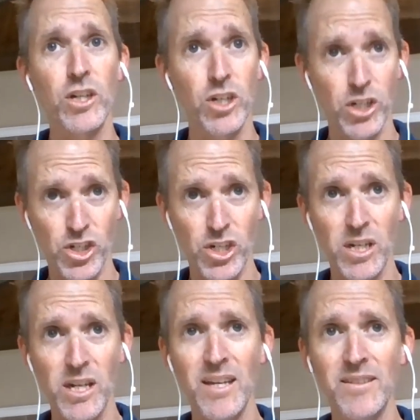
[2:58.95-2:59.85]

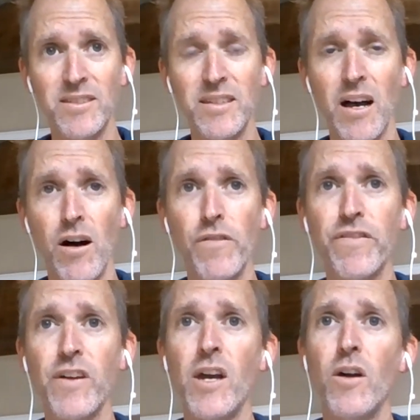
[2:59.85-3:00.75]
cushion
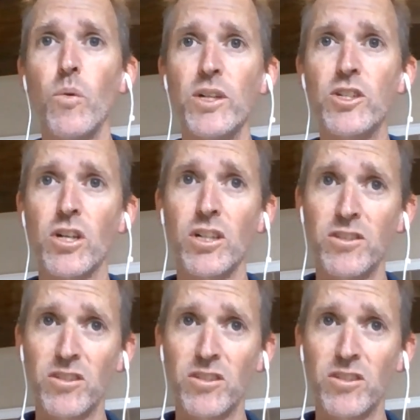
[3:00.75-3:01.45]
itself, which could